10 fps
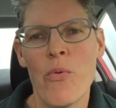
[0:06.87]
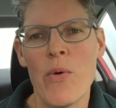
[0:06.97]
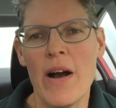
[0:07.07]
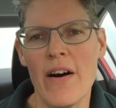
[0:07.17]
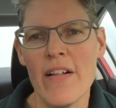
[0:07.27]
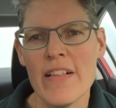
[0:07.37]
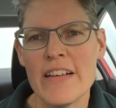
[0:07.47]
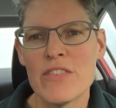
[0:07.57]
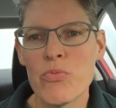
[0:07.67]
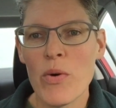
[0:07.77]
Well,
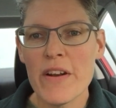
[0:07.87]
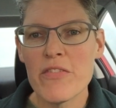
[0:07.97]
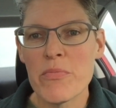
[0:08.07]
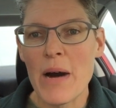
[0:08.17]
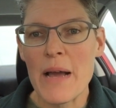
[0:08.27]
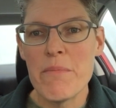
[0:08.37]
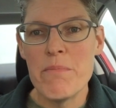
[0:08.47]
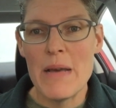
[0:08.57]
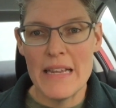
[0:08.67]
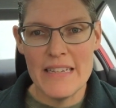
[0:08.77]
it's one of my
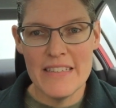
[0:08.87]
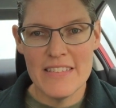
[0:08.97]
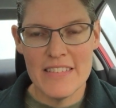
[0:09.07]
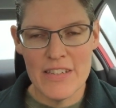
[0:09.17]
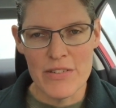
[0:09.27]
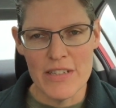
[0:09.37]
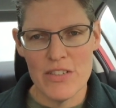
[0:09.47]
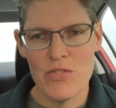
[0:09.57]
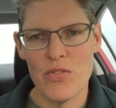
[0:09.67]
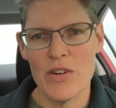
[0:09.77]
many
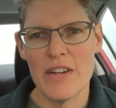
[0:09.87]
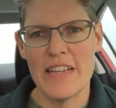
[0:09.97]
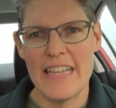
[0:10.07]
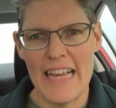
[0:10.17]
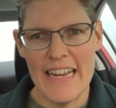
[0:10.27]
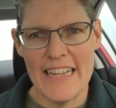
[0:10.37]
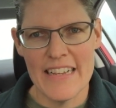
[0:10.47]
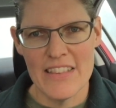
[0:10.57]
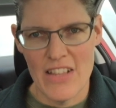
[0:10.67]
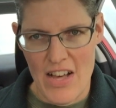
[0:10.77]
secrets for getting
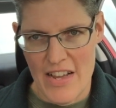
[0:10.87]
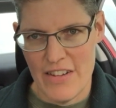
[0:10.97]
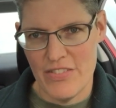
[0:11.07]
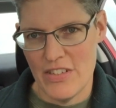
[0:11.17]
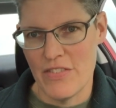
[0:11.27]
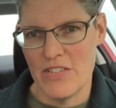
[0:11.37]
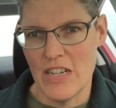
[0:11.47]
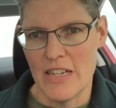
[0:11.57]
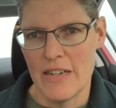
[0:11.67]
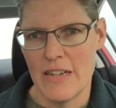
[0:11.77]
a lot of stuff
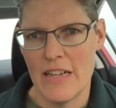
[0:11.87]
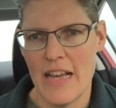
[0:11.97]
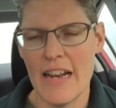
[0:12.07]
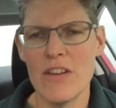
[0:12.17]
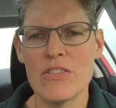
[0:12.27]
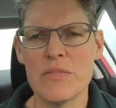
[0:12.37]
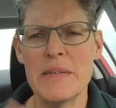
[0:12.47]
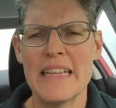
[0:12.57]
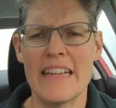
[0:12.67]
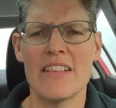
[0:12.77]
done. And I don't just
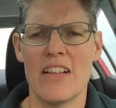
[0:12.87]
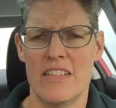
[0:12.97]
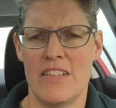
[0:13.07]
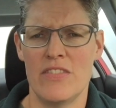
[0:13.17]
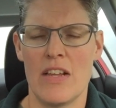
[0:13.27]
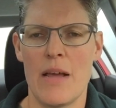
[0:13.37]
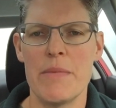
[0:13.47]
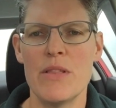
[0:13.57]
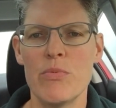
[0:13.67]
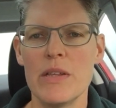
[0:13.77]
mean getting a lot of stuff done. I
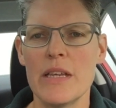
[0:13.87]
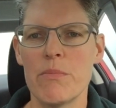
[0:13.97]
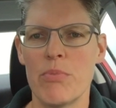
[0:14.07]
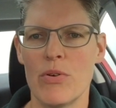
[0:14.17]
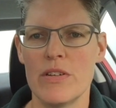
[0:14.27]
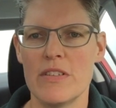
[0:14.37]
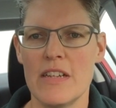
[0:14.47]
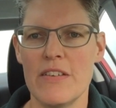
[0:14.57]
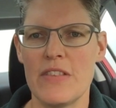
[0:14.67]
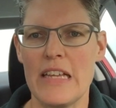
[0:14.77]
mean the really important
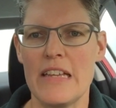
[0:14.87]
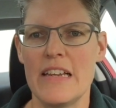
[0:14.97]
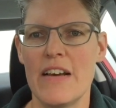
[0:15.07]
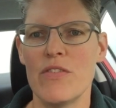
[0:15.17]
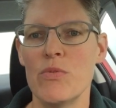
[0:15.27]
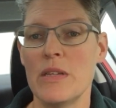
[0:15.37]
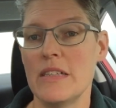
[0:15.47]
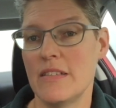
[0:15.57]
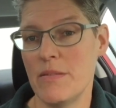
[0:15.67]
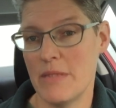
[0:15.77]
stuff that you never
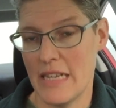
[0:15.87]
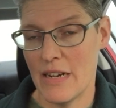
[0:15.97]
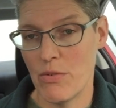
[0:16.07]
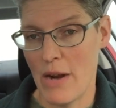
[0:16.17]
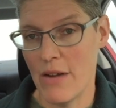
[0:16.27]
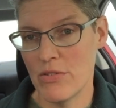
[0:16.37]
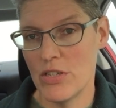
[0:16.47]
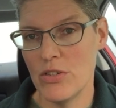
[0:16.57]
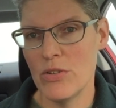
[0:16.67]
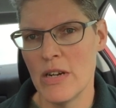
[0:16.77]
really seem to get around
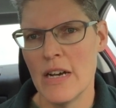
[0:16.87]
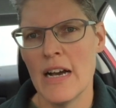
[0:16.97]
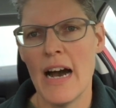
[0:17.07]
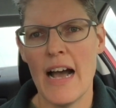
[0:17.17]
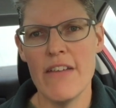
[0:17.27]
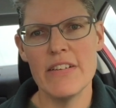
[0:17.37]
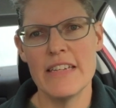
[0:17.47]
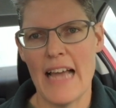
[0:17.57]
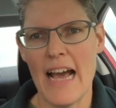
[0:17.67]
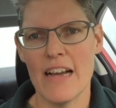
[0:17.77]
to. I have a
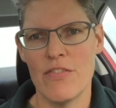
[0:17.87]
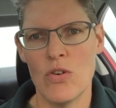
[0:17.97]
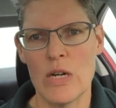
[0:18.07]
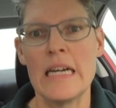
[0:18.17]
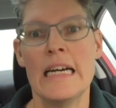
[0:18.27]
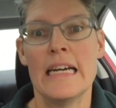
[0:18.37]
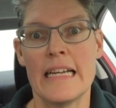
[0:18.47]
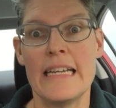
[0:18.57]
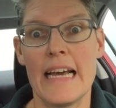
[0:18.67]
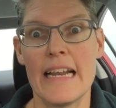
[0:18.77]
knack for
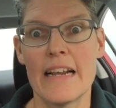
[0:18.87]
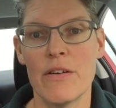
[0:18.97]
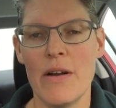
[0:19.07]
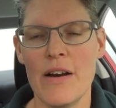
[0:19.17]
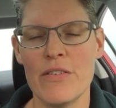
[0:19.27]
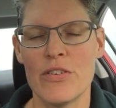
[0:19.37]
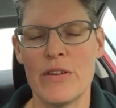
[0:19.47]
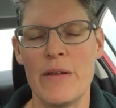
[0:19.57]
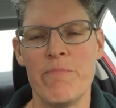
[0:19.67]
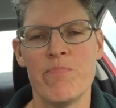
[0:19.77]
getting around to
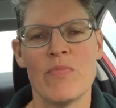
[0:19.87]
it.